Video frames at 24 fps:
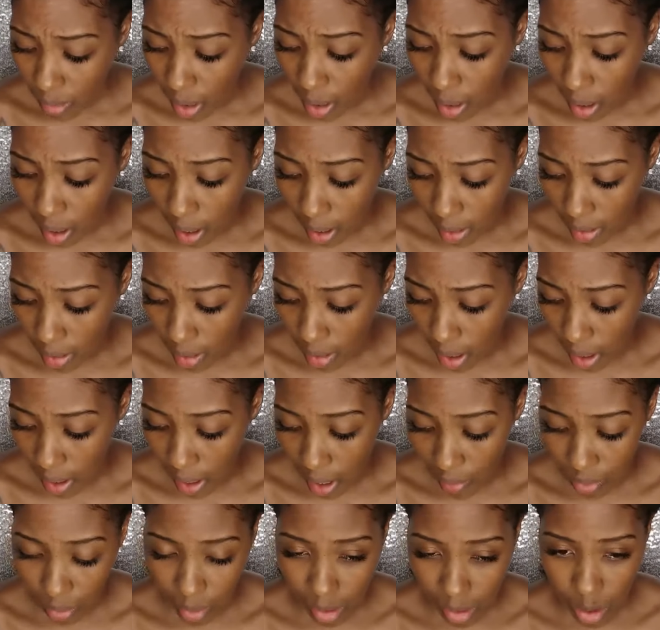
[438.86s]
I
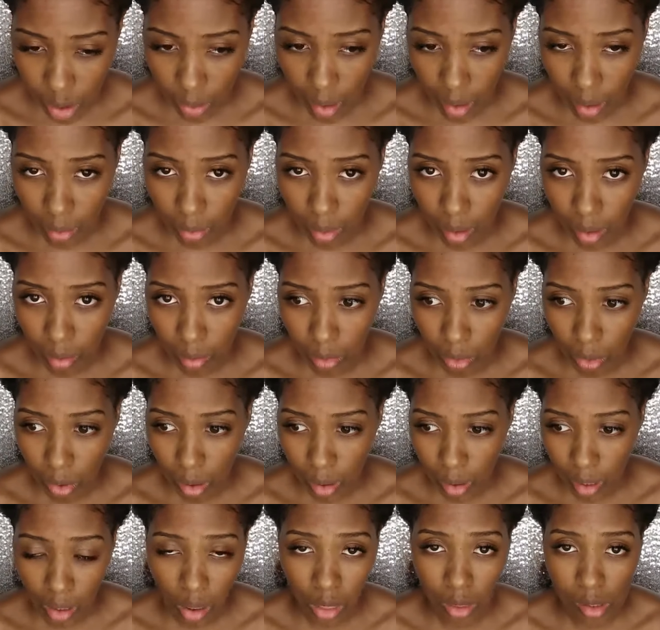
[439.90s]
haven't really tried it with more
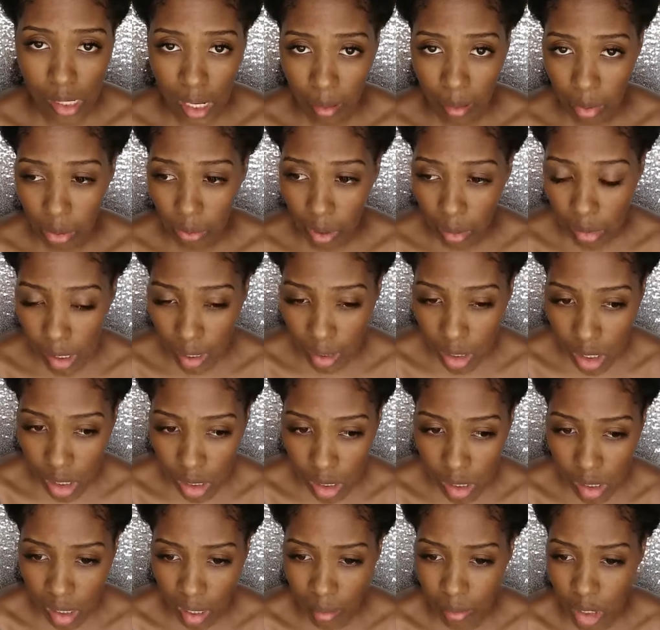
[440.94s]
like type 3
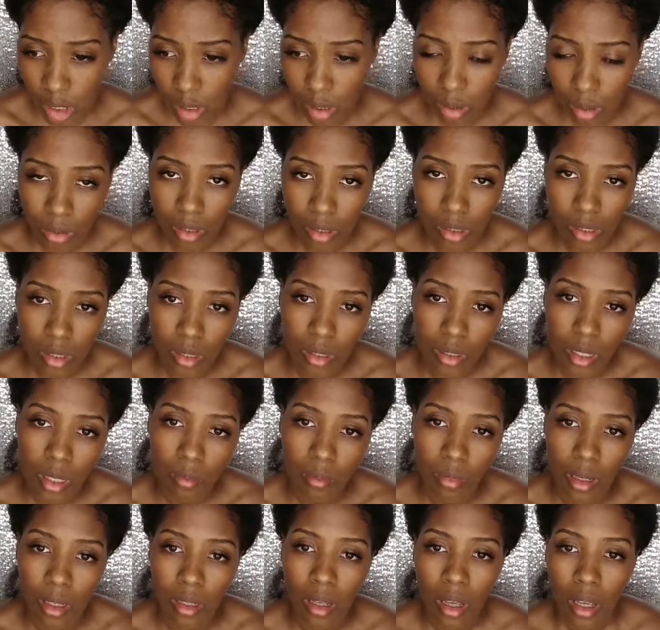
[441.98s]
textures. I'm just a little concerned that
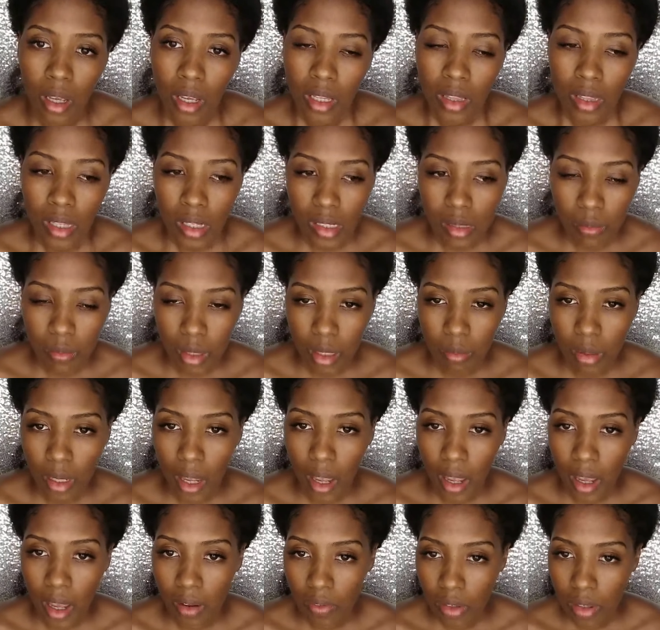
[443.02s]
this might be
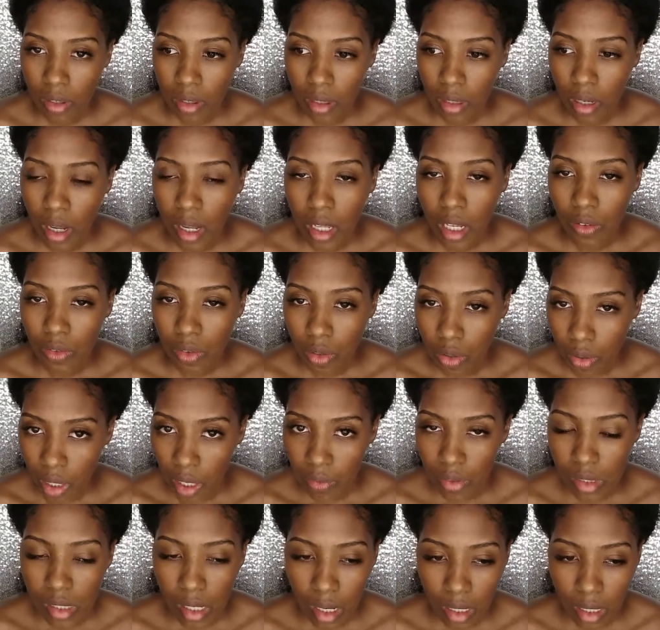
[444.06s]
heavier. If you do have
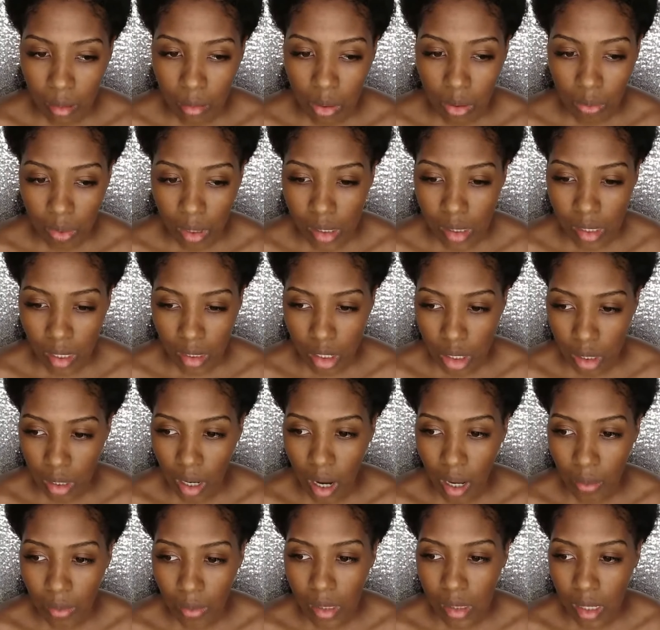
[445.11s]
a type 3 texture,
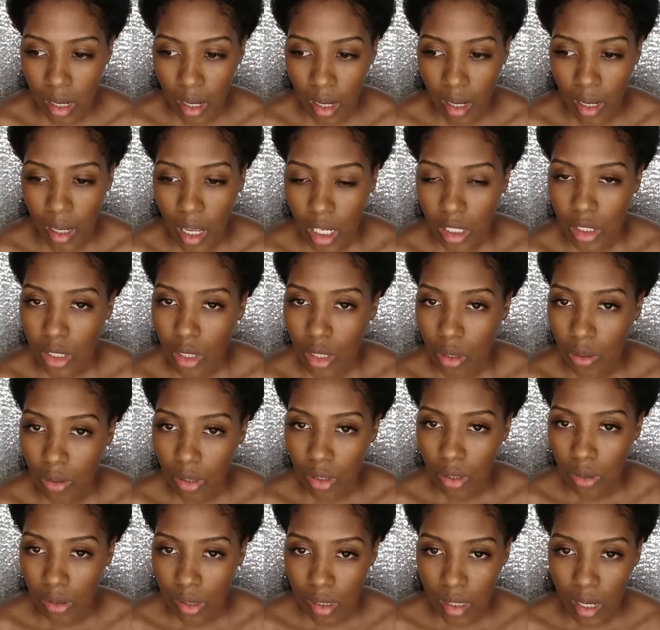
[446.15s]
I would say don't
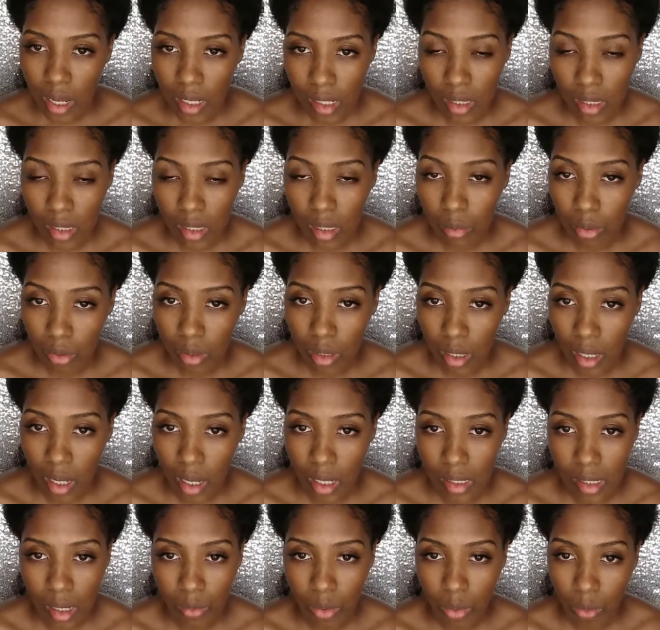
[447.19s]
use it as liberally as
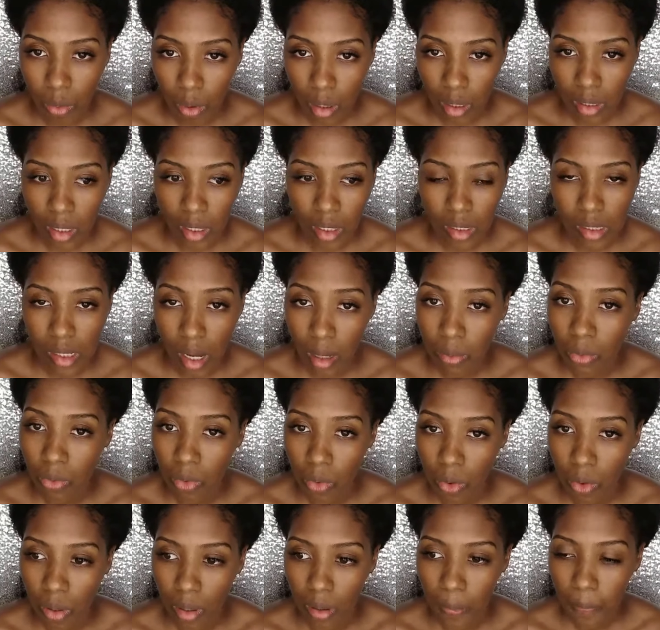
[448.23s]
I would want like a type
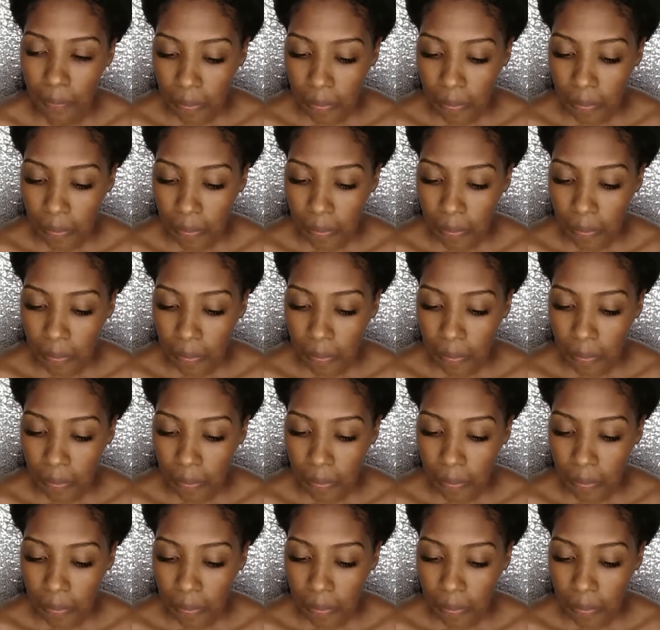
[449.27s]
4